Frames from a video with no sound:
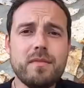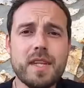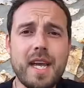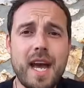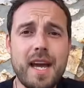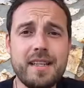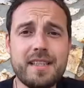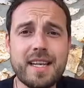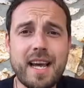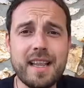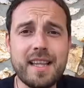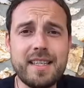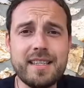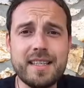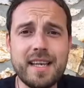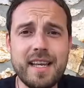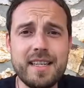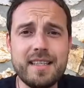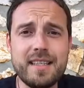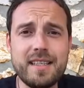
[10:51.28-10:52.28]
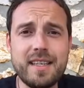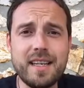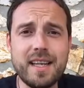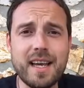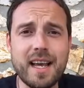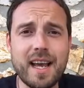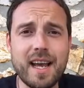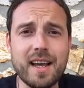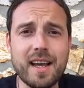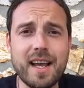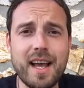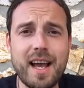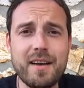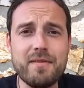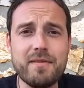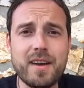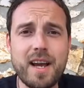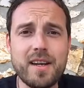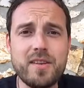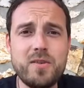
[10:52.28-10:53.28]
and Sally said, I,
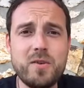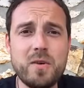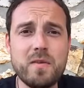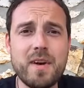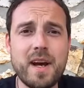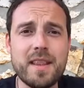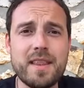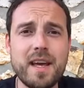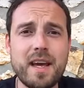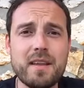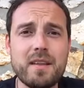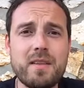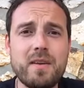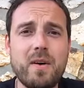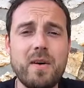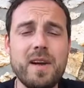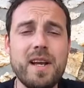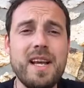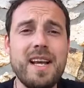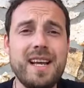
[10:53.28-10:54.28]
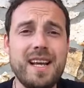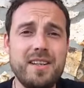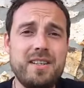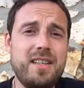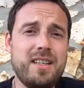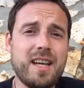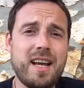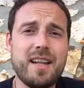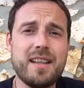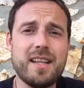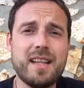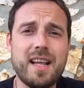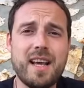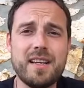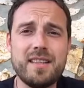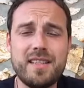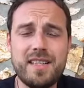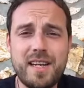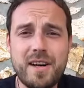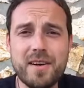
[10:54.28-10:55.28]
I too have had that thought, and she's had it in the
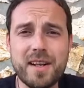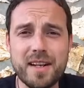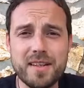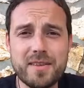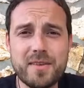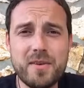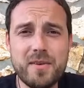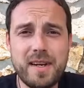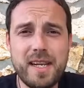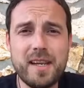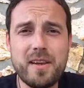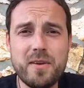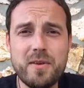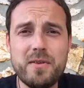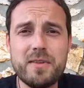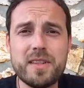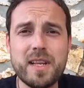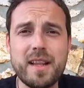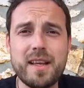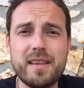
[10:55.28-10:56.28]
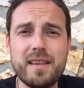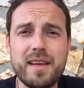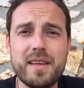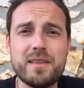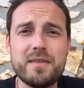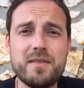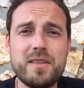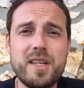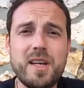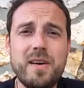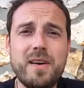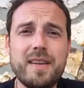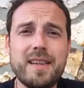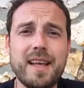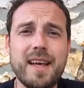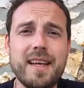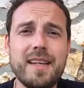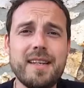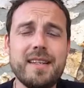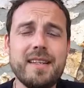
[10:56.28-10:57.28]
last year. That's really cool, Sally. Thanks for sharing
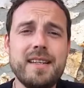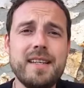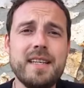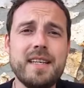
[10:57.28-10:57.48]
that.